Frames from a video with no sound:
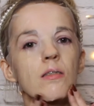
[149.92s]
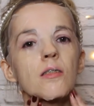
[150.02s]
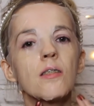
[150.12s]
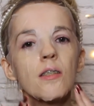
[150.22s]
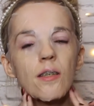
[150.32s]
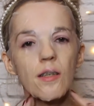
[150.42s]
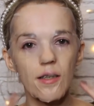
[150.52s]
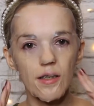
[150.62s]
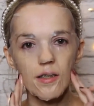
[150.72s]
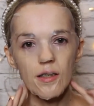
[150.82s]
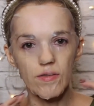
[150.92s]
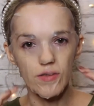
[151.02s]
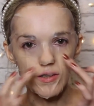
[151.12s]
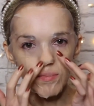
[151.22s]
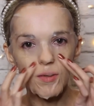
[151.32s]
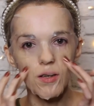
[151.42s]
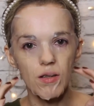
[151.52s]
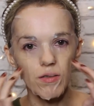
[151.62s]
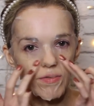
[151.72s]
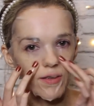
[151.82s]
Clearly I have a
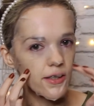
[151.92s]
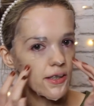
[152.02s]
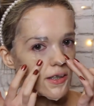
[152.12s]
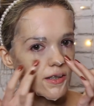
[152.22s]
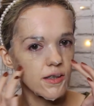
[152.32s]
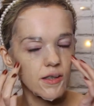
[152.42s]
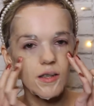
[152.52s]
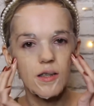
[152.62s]
small face.